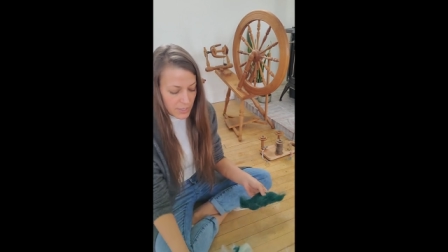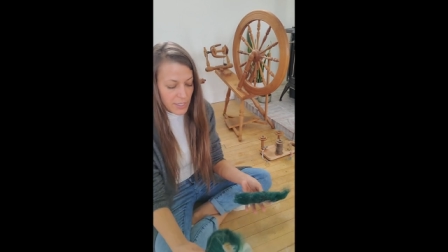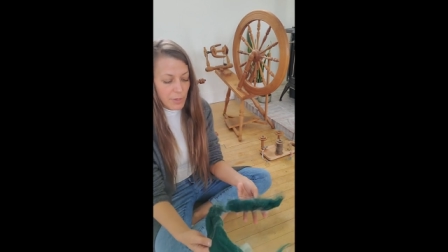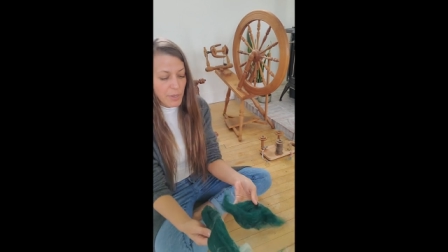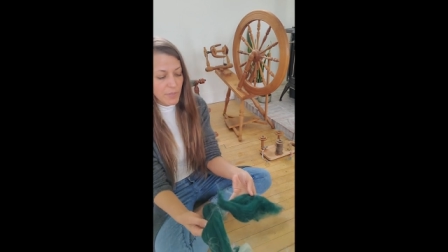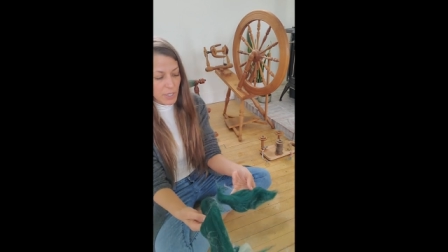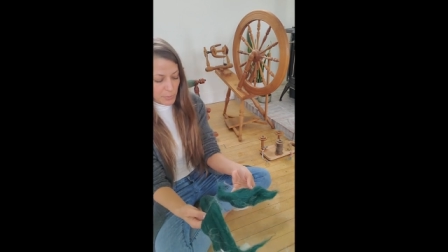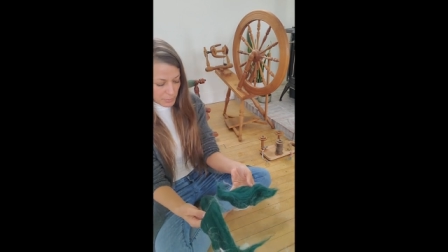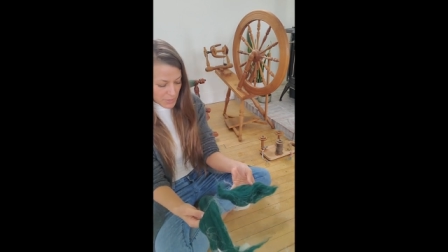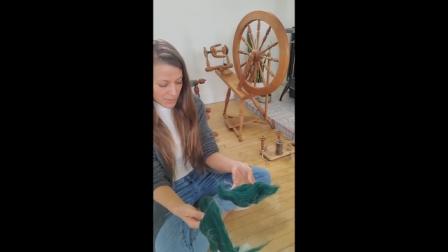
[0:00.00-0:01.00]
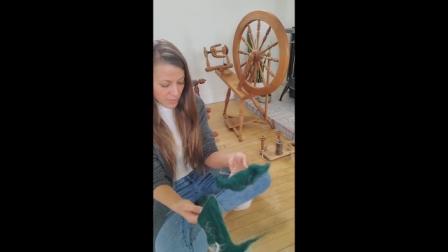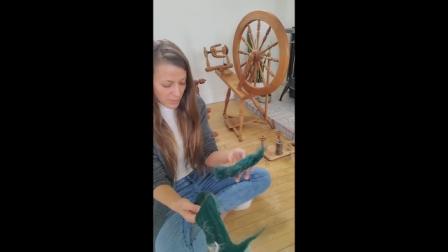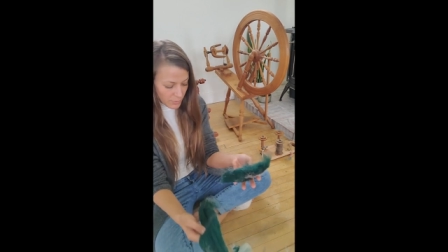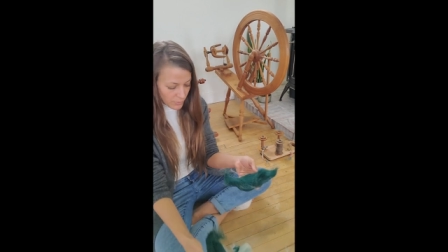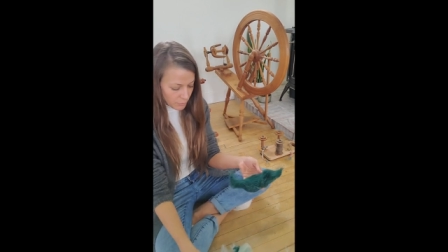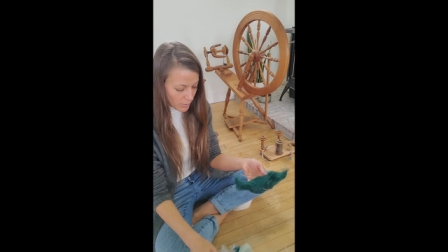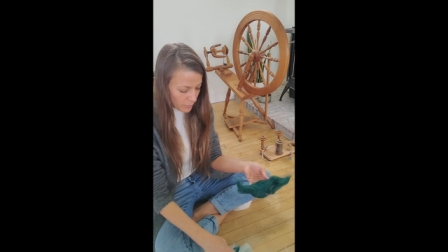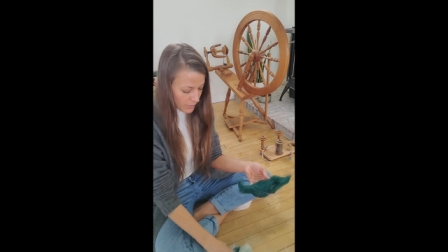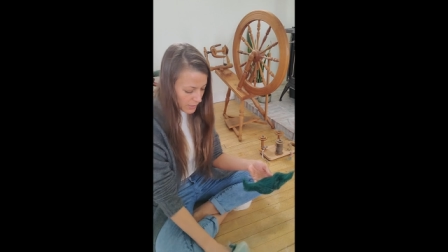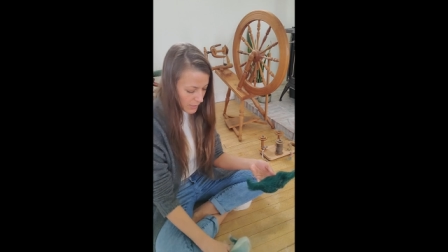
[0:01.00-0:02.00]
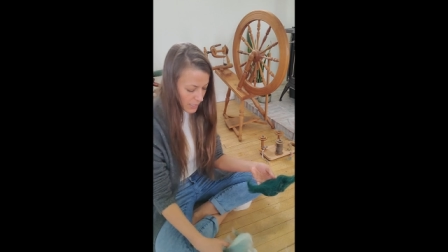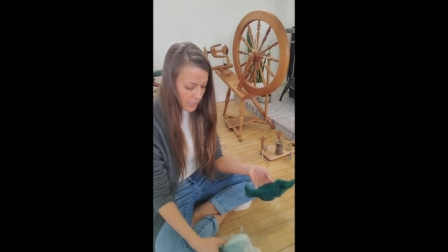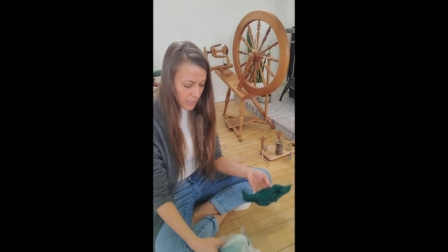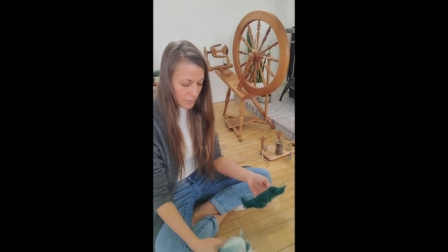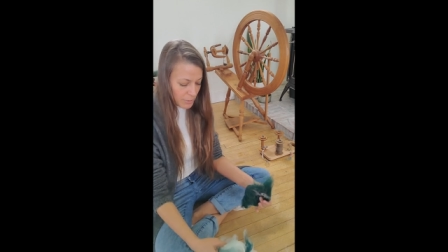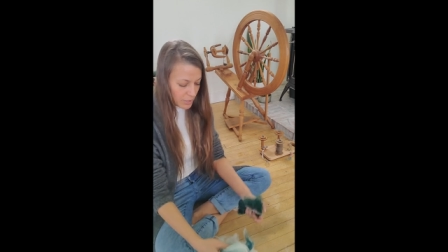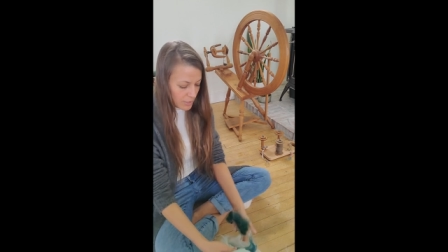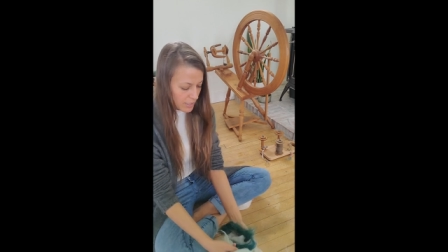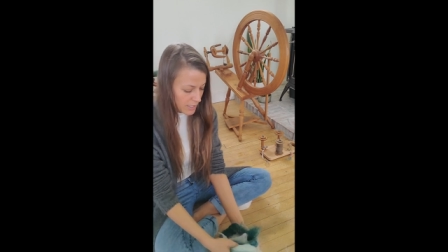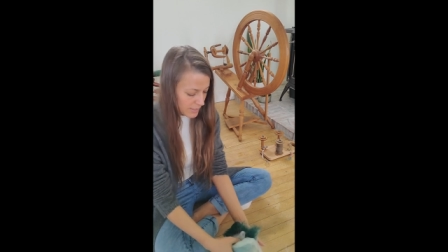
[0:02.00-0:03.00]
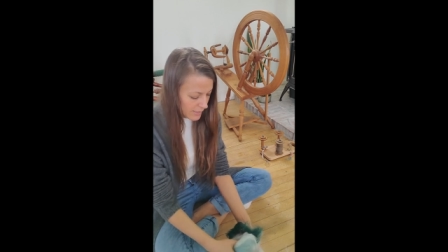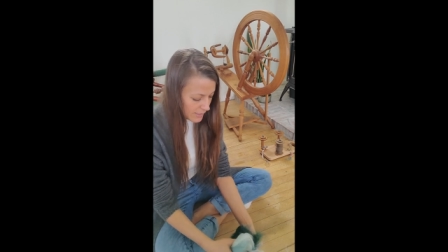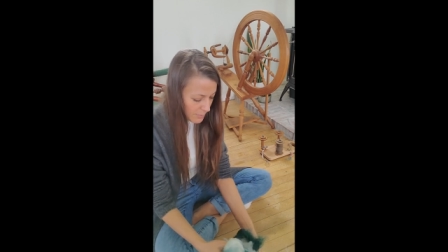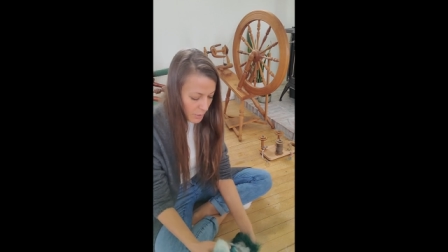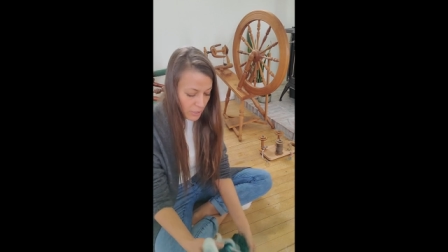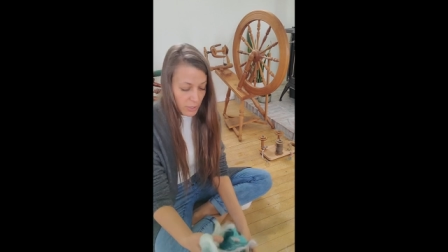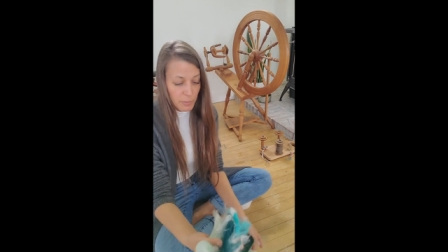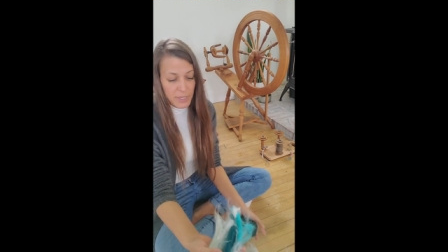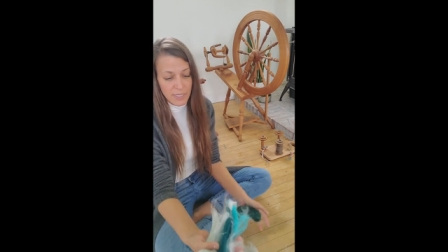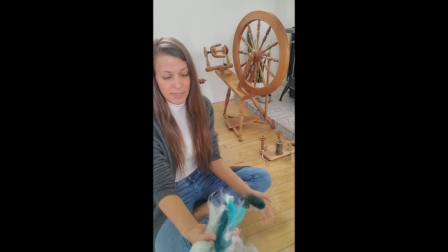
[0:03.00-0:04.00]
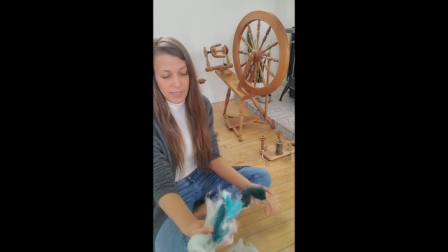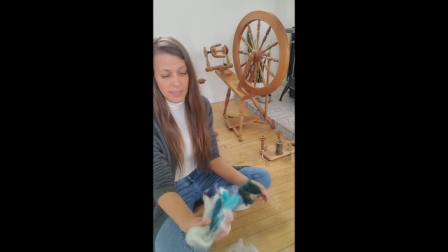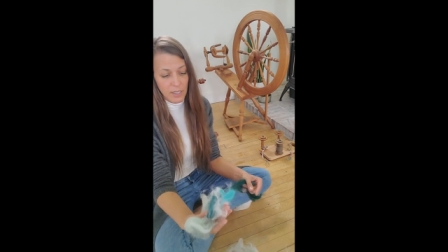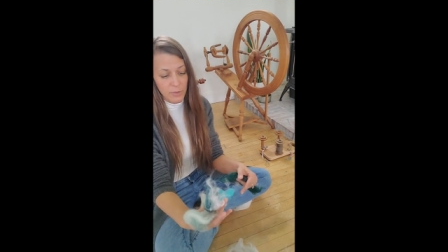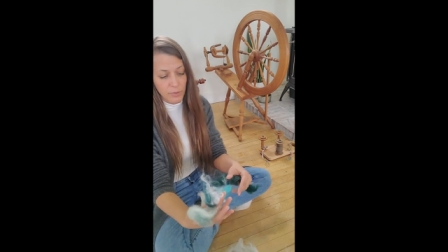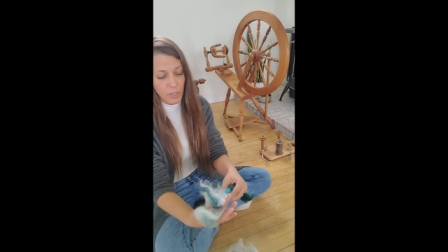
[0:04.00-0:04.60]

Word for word: So now we have a couple pieces of roving and a couple smaller pieces of